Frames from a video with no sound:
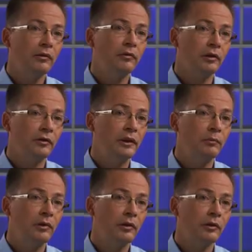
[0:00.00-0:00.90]
lot of the
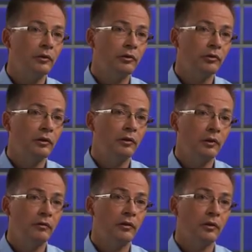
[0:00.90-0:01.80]
green molecules, a
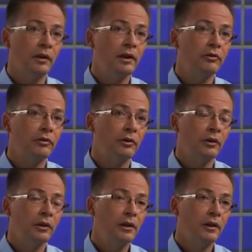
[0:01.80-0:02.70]
lot of the
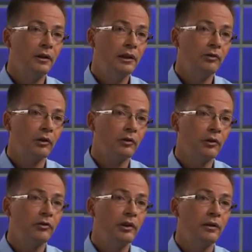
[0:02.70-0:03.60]
cholesterol leaks
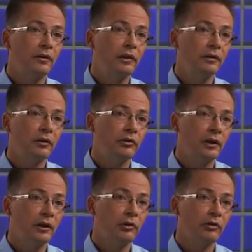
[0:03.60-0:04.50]
across the endothelial
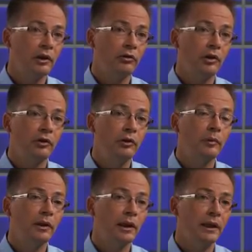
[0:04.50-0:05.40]
cells and starts
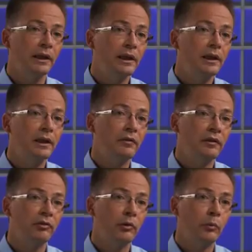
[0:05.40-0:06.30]
accumulating in the
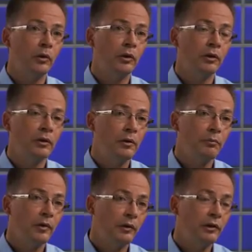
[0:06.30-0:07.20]
vessel wall.
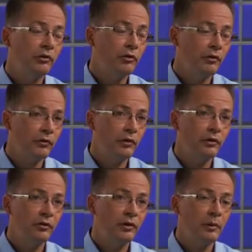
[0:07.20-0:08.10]
Now this is the
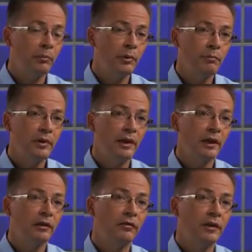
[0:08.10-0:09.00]
first step in
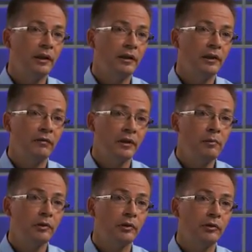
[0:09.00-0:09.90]
activating the
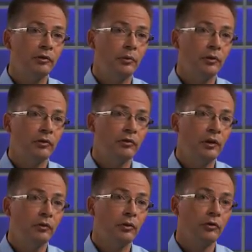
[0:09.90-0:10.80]
inflammatory response
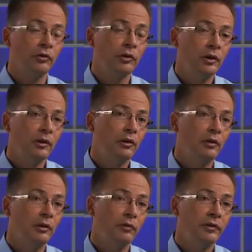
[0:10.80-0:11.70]
that causes
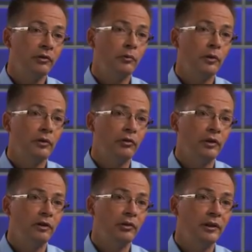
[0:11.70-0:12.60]
uh, vessel wall
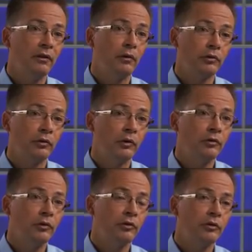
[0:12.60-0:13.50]
disease and
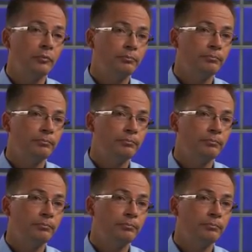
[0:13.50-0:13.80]
atherosclerosis.